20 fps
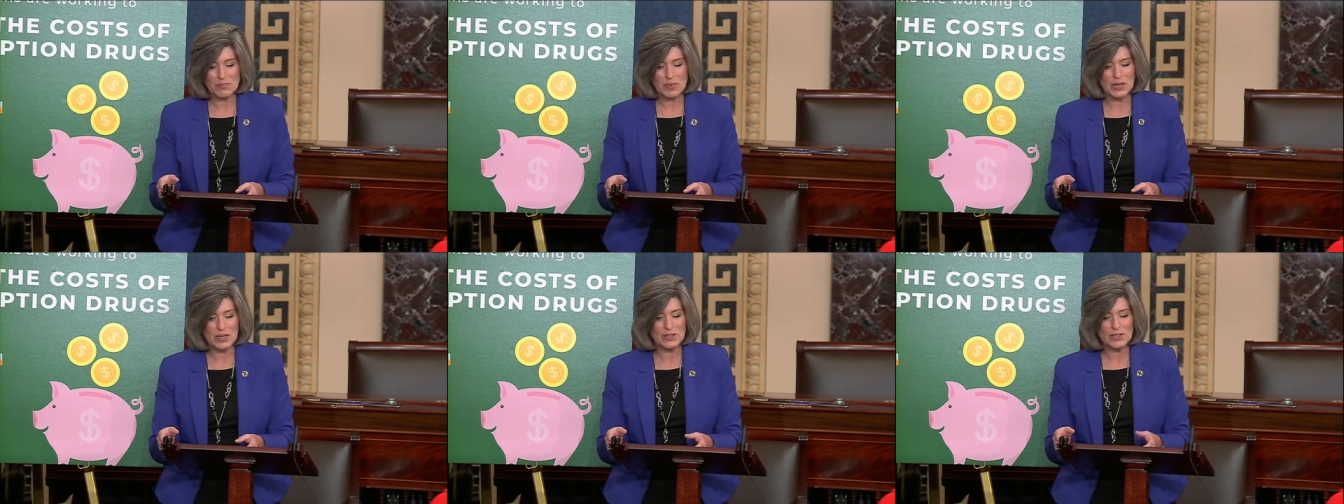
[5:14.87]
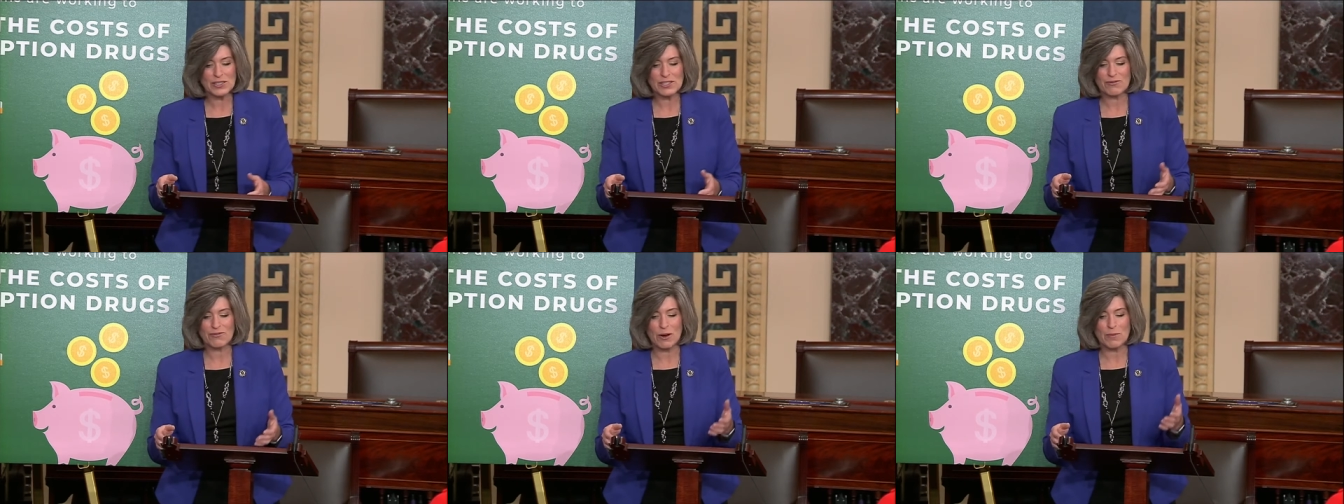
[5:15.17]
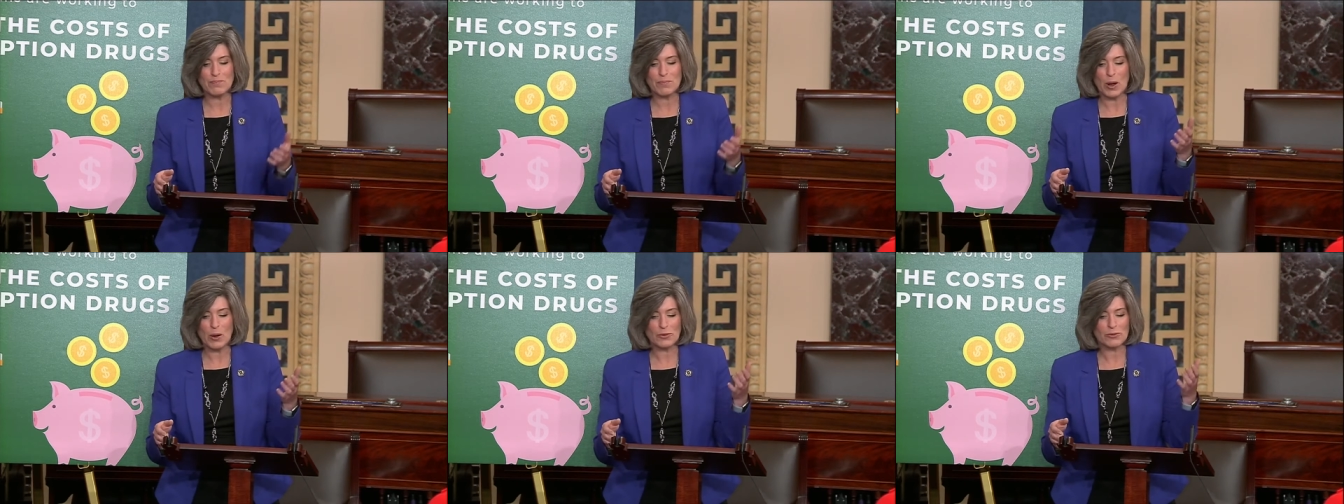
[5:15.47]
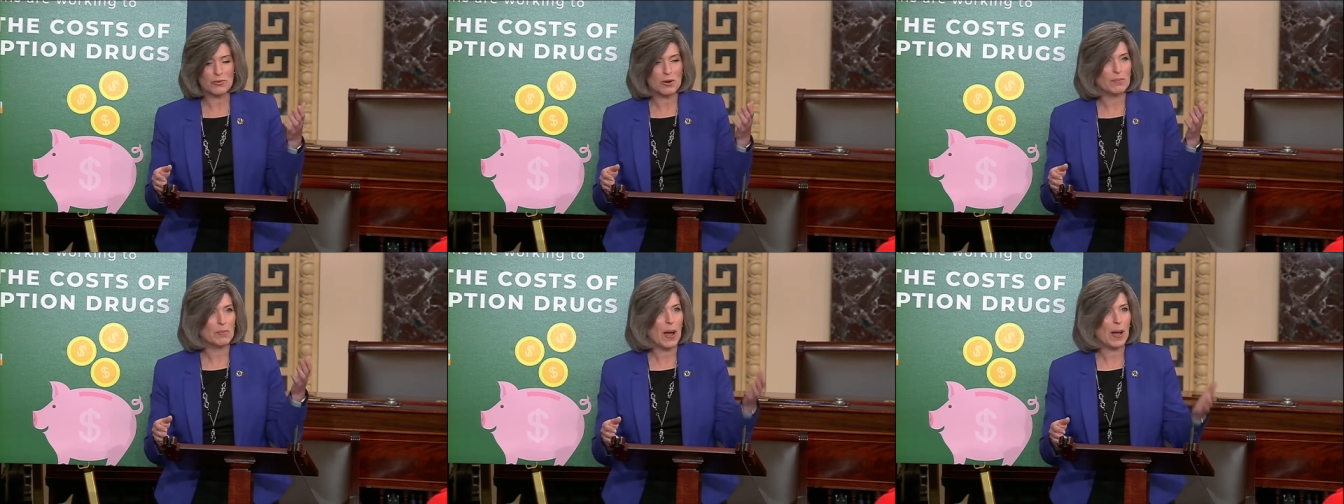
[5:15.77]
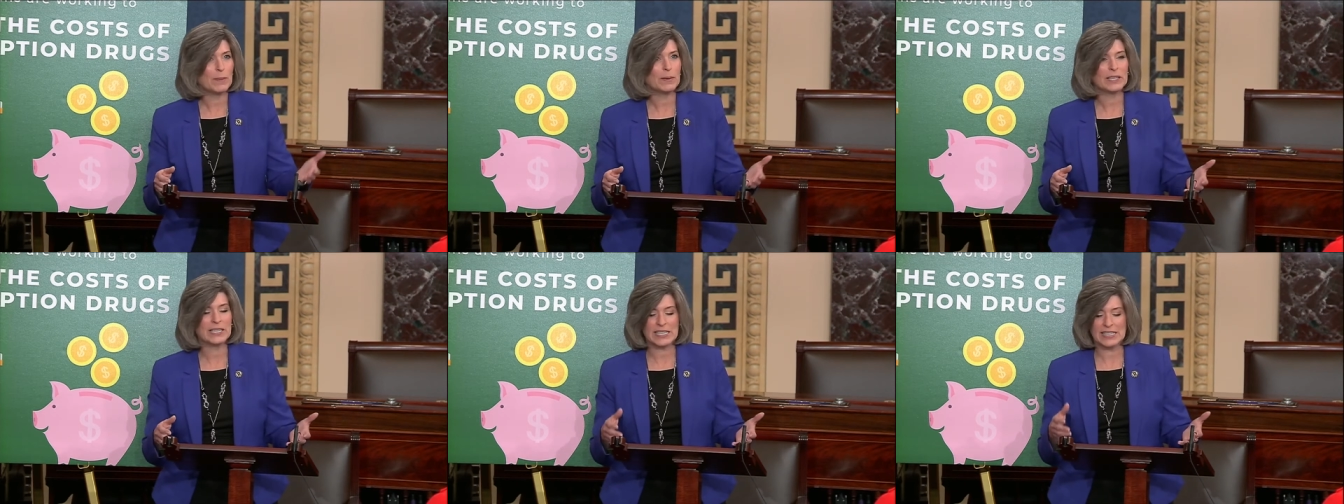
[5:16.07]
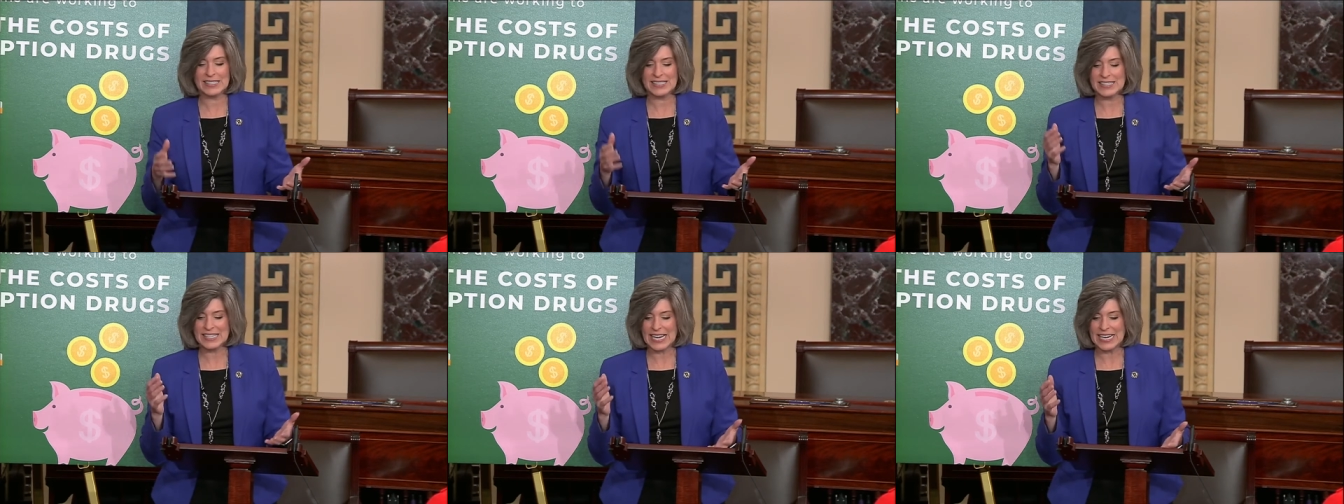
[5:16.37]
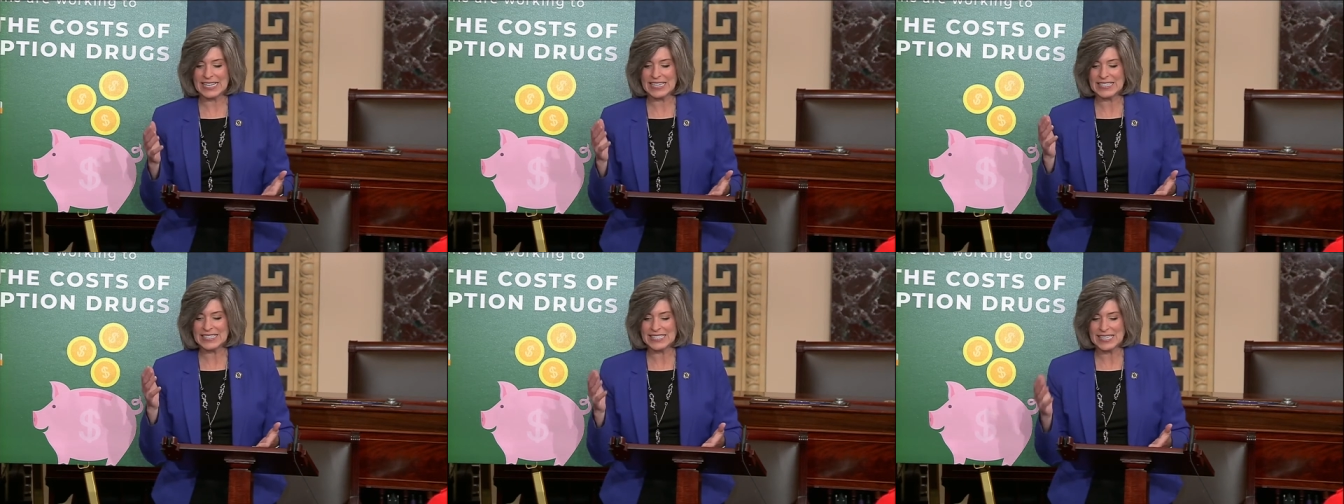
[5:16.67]
bills from both Republicans
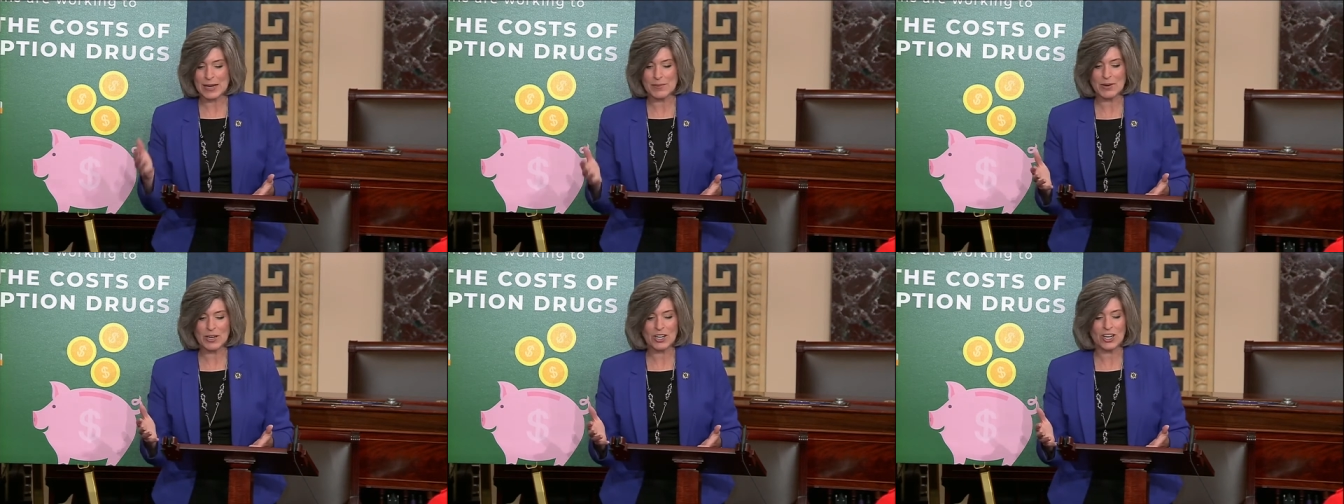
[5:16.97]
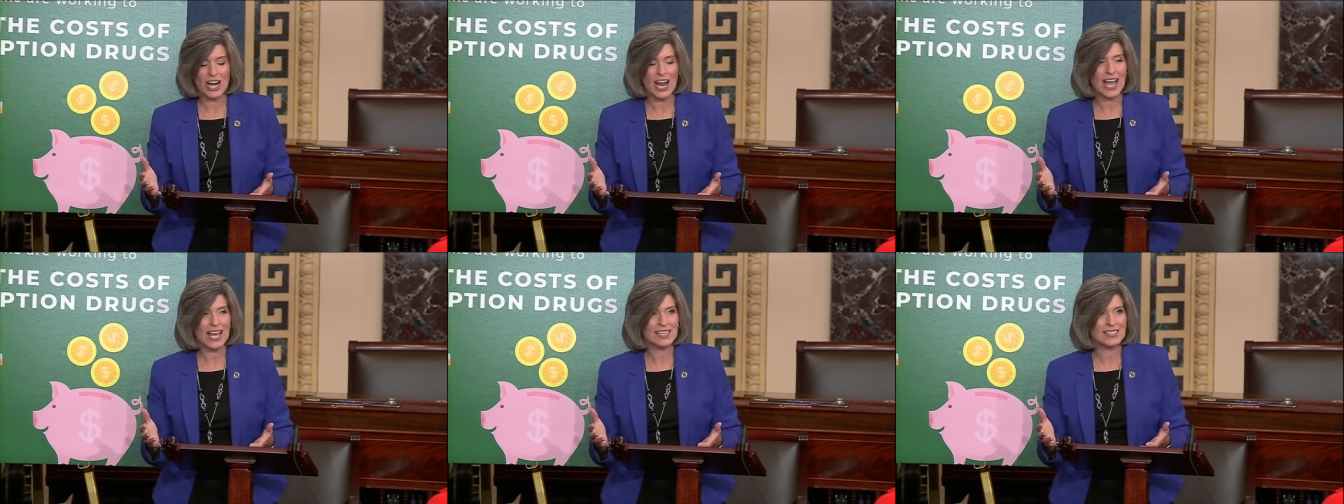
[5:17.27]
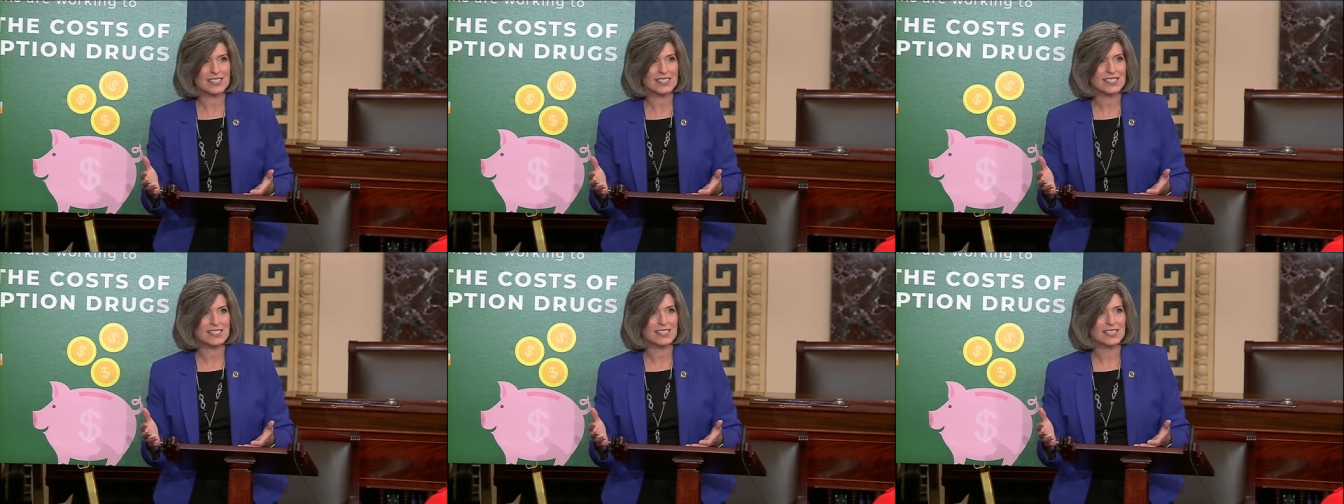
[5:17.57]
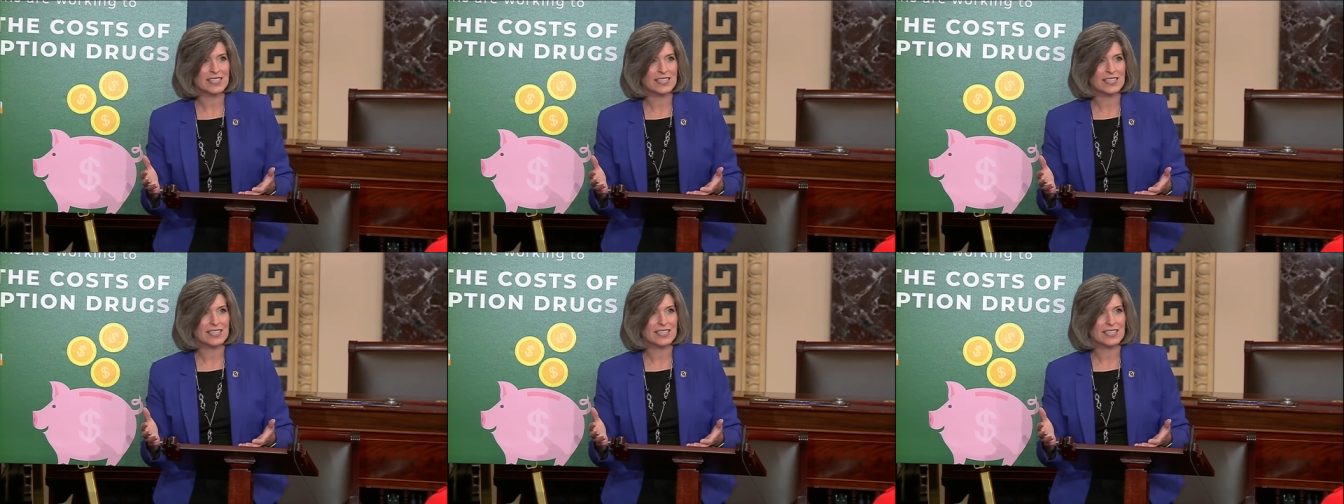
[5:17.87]
and Democrats